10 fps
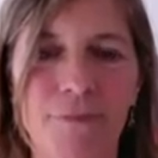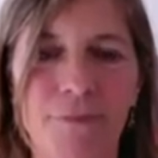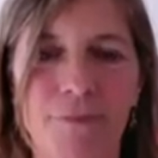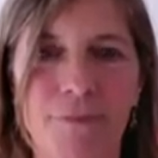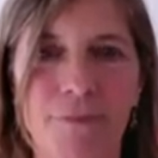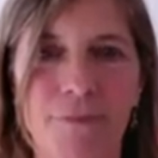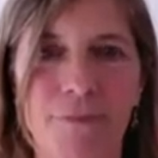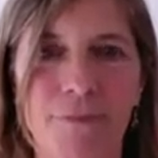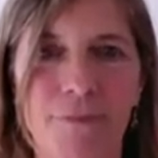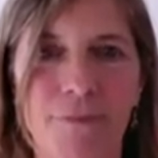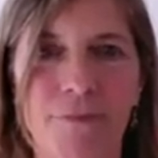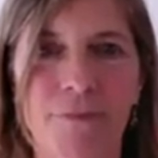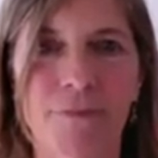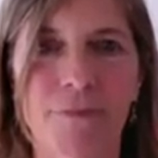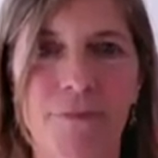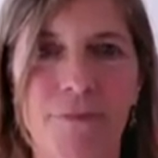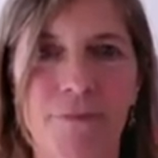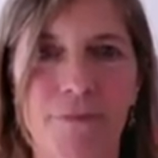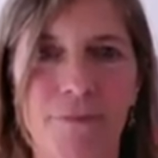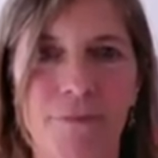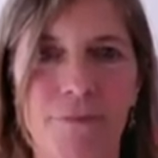The person shown says nothing.